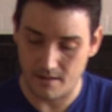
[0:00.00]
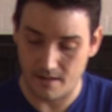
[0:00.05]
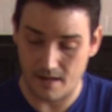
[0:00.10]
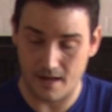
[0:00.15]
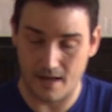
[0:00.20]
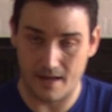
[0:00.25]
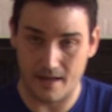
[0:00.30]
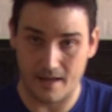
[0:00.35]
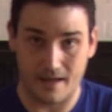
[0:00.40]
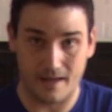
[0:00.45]

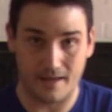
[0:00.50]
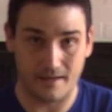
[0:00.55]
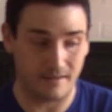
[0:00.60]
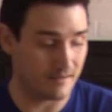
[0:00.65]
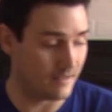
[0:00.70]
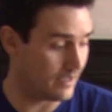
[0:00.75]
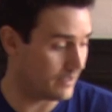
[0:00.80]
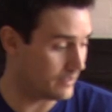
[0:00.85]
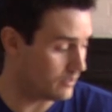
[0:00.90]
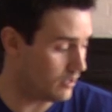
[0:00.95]
I
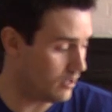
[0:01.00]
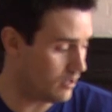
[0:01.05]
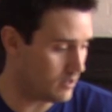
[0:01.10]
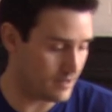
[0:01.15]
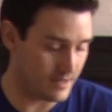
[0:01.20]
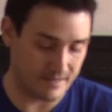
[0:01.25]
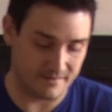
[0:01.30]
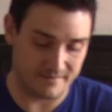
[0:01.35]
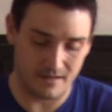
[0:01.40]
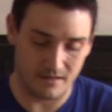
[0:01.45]
can
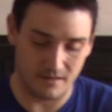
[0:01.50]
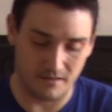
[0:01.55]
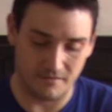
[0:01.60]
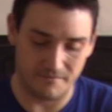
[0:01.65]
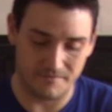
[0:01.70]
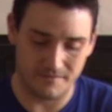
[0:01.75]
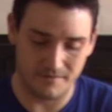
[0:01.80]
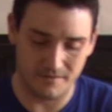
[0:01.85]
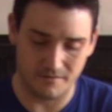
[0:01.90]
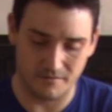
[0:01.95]
already tell it
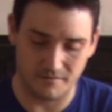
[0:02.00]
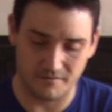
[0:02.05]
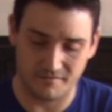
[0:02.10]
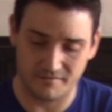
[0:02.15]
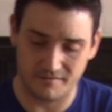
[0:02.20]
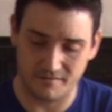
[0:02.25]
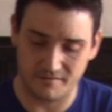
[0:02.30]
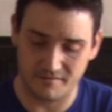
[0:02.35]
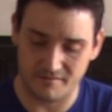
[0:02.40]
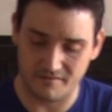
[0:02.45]
feels
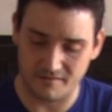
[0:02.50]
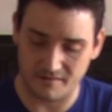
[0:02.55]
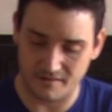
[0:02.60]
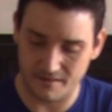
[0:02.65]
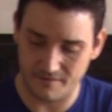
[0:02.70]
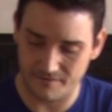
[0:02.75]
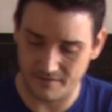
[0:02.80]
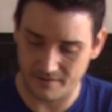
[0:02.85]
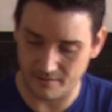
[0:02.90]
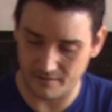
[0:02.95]

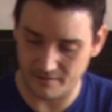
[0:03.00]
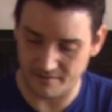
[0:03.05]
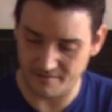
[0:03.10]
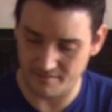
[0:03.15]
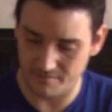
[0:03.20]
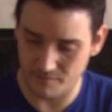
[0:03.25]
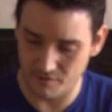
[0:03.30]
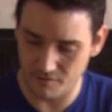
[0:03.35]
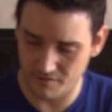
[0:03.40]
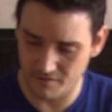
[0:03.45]
significantly
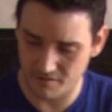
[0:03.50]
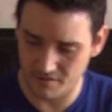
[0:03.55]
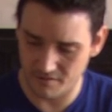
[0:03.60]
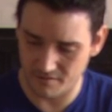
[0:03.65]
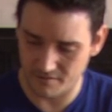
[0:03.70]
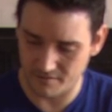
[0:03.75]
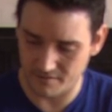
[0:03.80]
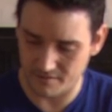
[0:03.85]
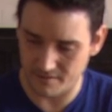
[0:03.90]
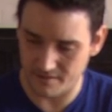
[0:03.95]

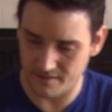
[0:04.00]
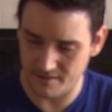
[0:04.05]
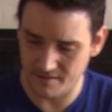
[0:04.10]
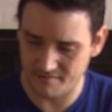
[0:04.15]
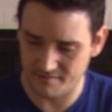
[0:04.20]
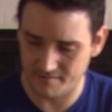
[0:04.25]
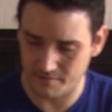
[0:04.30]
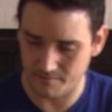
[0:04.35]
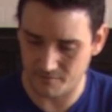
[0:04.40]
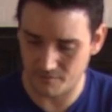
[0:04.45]
smoother. There is
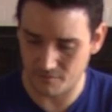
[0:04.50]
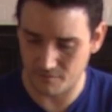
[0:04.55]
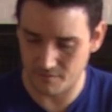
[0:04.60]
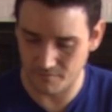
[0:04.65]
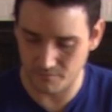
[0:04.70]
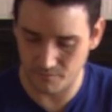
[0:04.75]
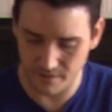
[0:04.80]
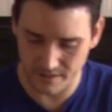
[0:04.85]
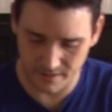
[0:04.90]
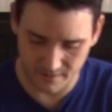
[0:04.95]
some sort
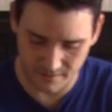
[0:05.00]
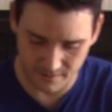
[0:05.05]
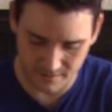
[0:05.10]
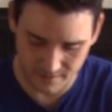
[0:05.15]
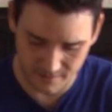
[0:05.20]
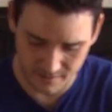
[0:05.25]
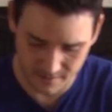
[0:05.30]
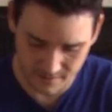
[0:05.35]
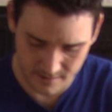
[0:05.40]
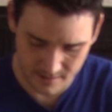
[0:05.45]
of weird
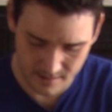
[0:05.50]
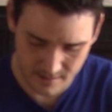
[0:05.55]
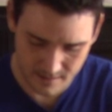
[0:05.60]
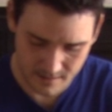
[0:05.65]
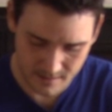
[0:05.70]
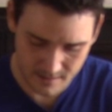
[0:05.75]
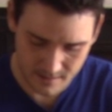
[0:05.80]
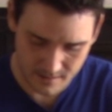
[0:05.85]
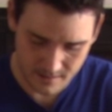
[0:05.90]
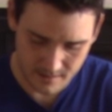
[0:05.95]

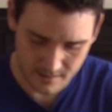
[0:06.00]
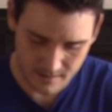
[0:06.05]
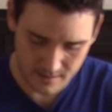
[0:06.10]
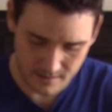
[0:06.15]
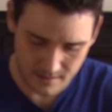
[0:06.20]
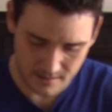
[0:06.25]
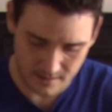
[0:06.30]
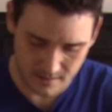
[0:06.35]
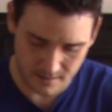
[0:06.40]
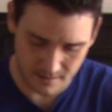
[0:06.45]

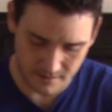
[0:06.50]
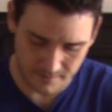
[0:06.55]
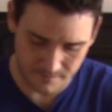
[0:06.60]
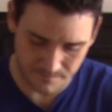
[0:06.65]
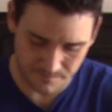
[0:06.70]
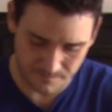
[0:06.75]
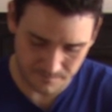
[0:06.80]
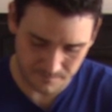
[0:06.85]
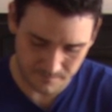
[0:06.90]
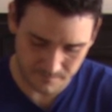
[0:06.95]
bump
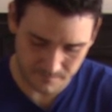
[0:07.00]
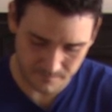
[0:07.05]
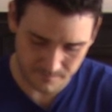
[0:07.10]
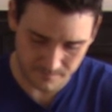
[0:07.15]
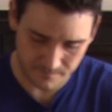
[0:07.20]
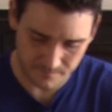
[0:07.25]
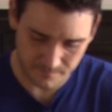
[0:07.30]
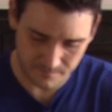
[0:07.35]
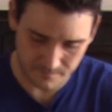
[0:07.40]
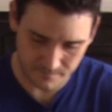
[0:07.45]

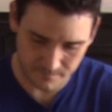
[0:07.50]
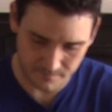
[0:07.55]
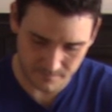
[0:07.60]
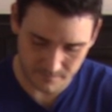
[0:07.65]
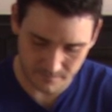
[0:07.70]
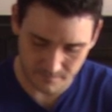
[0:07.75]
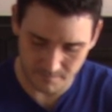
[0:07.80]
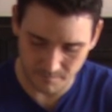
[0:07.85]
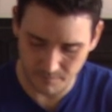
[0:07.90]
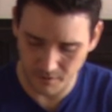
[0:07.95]

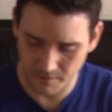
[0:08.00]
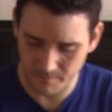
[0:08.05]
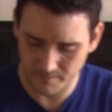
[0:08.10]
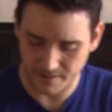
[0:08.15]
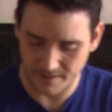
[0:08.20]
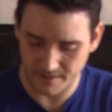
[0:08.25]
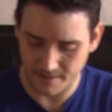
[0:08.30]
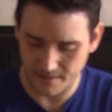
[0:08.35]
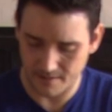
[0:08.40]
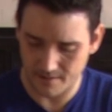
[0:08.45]

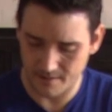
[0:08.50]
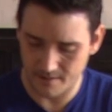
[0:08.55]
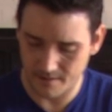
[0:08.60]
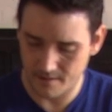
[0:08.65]
in it.